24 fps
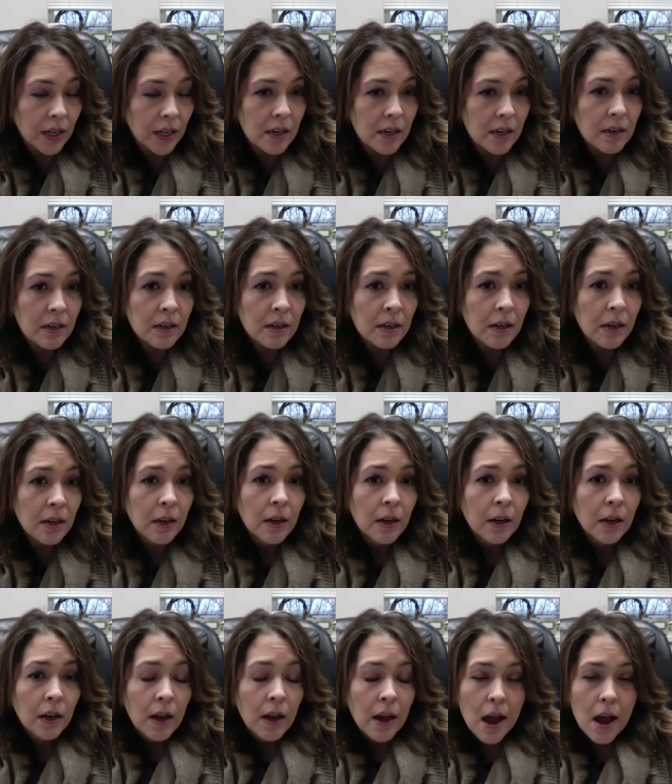in
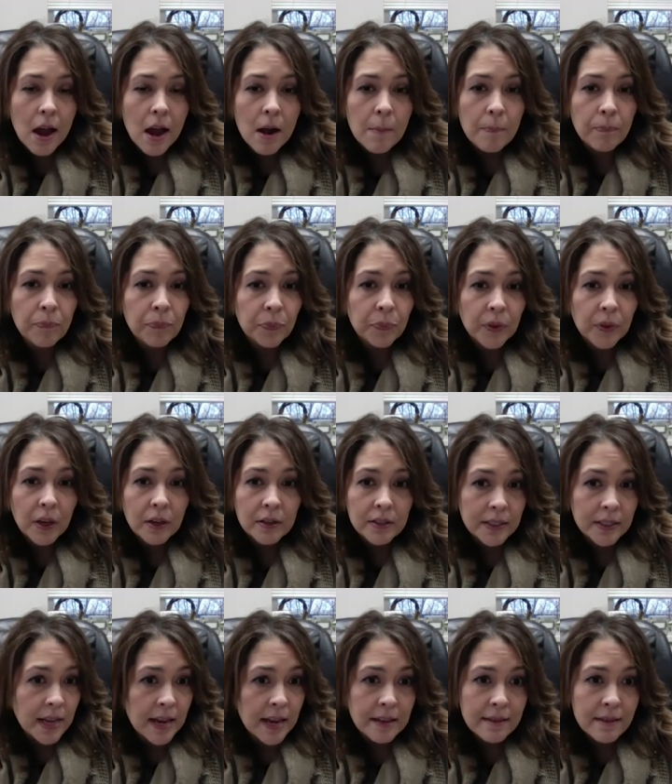um,
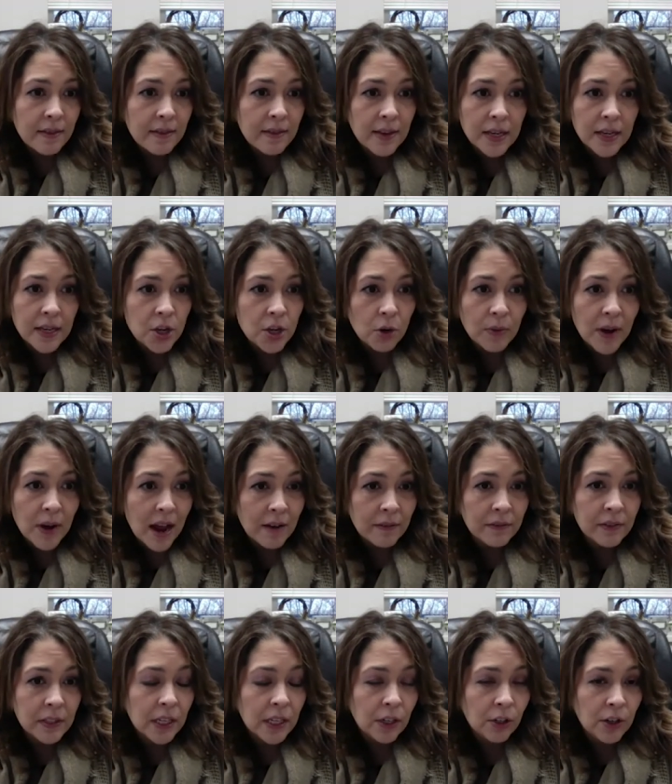saying that they don't have
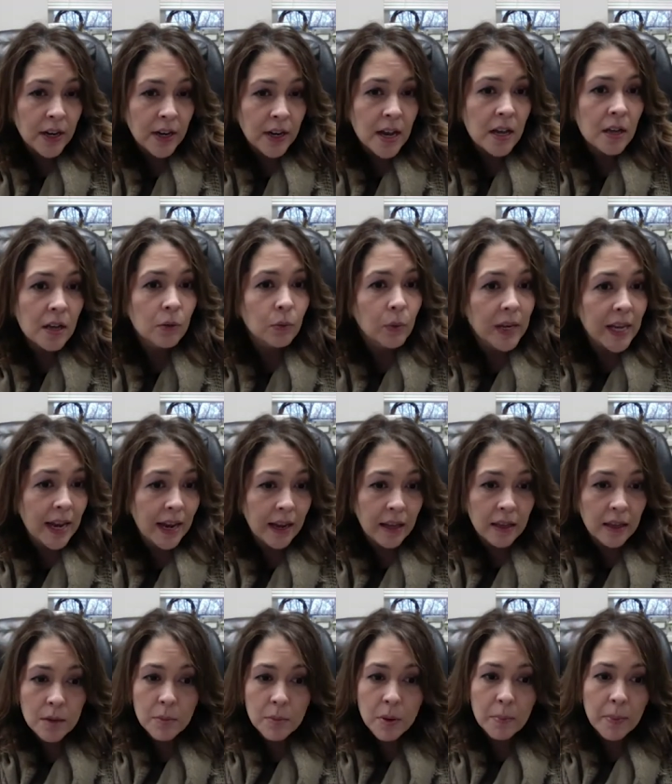the internet, we
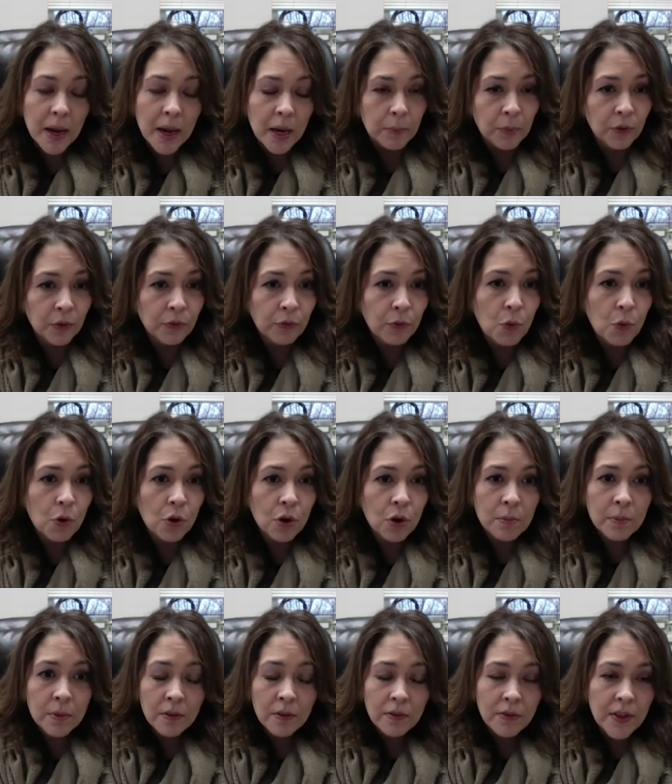hand them a paper
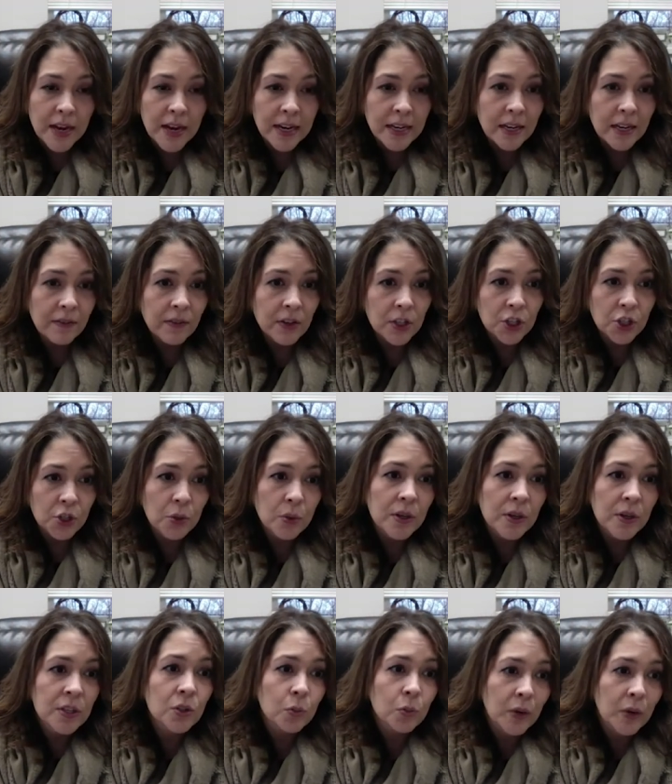form. They give it to
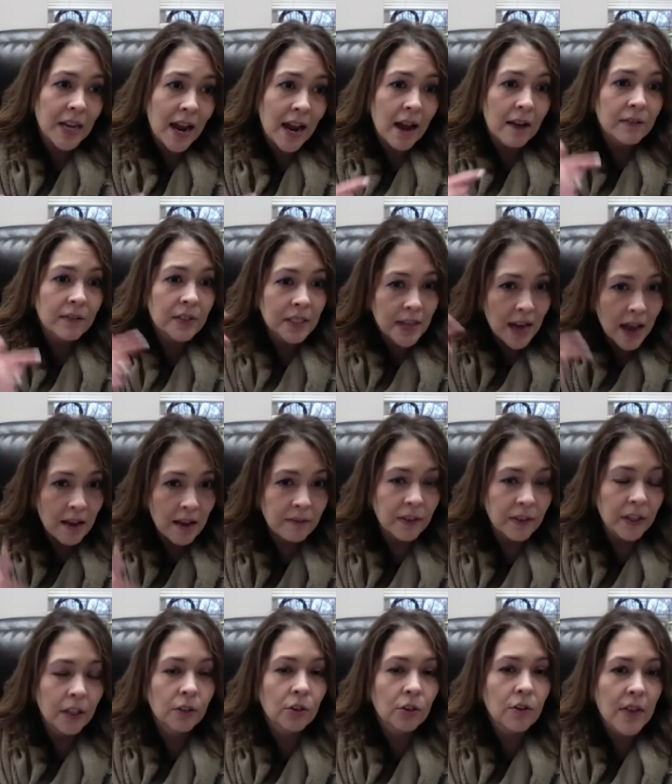us. We have staff
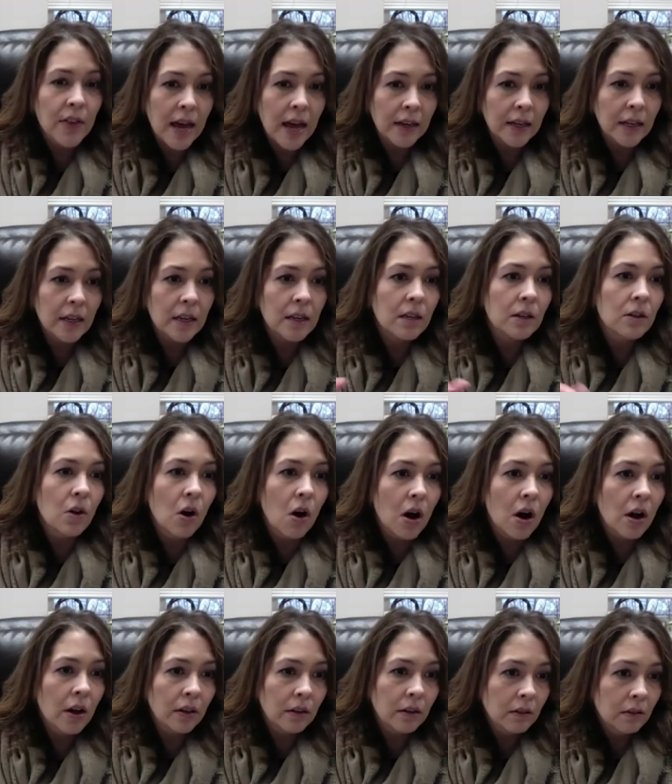enter that in
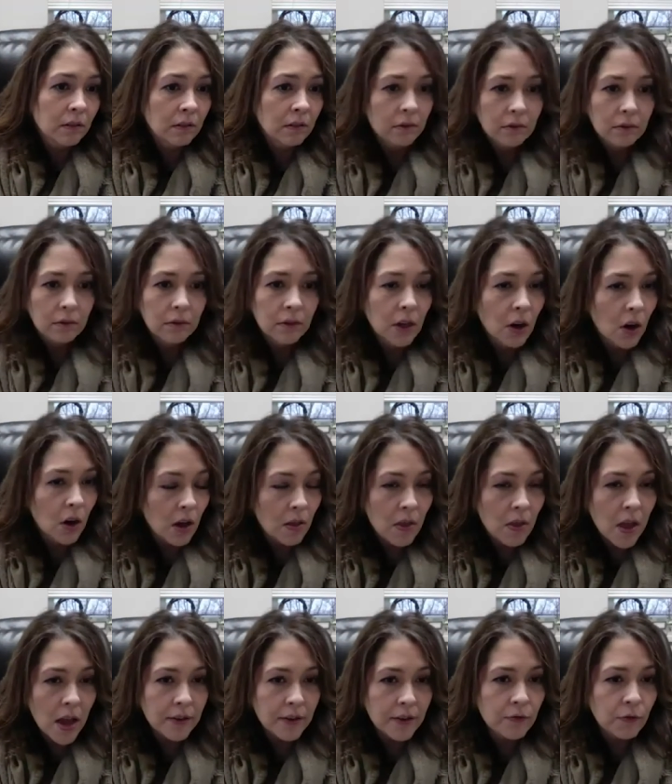on the mm-hmm.
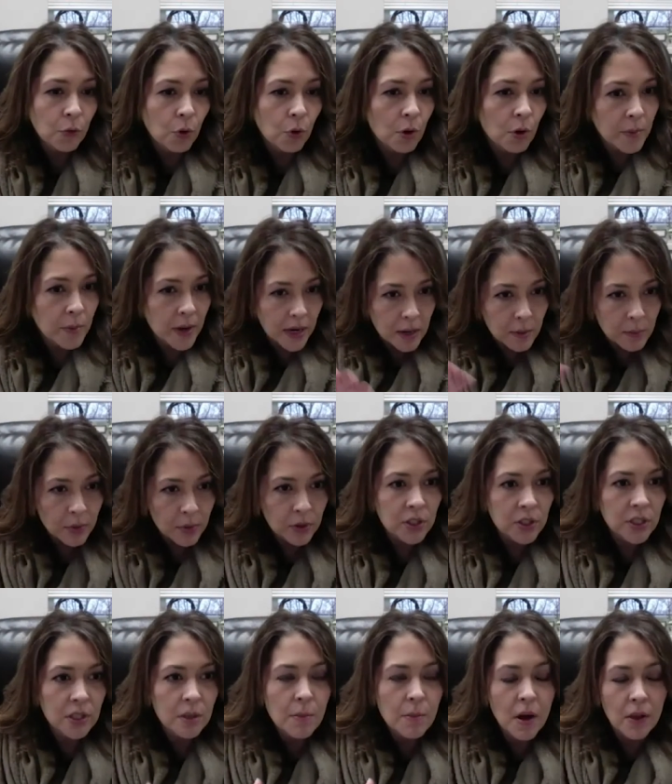online form, and it
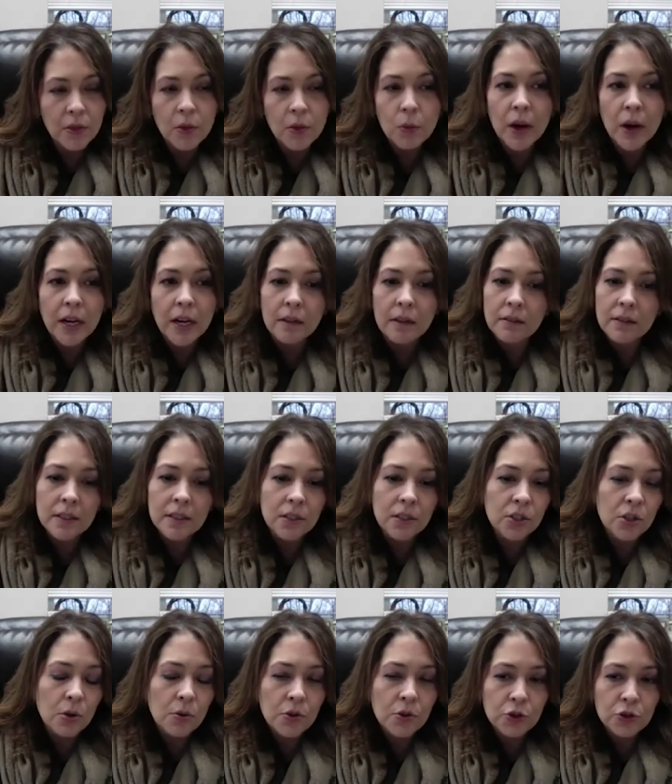puts them on the waiting list.
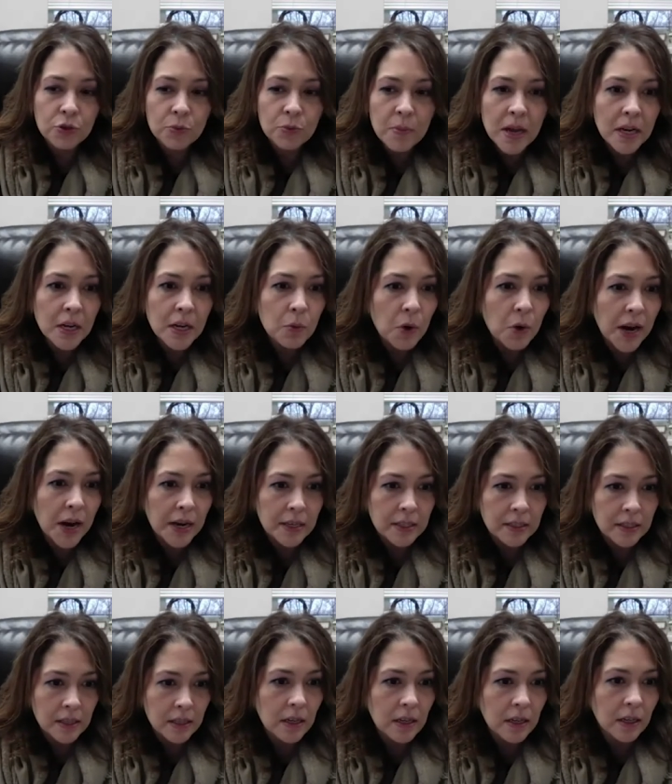So there's many ways
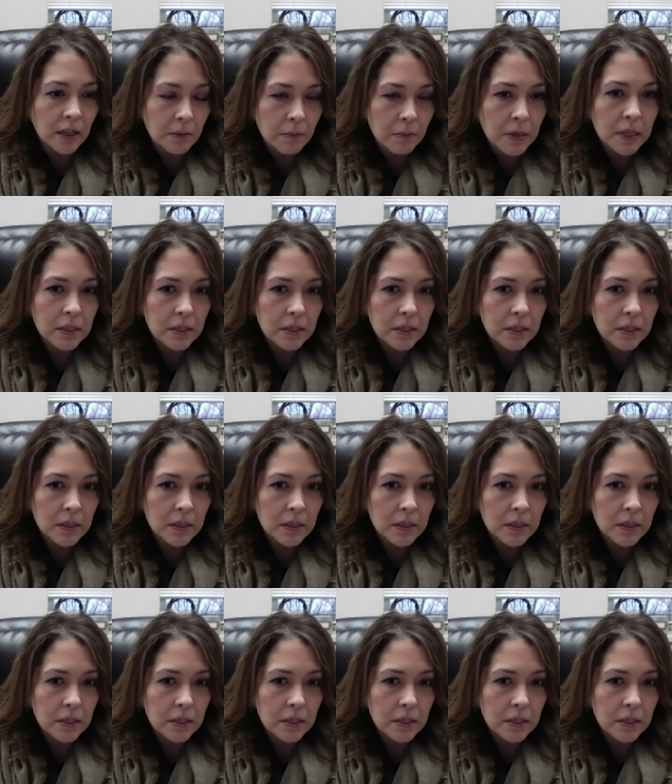that it can be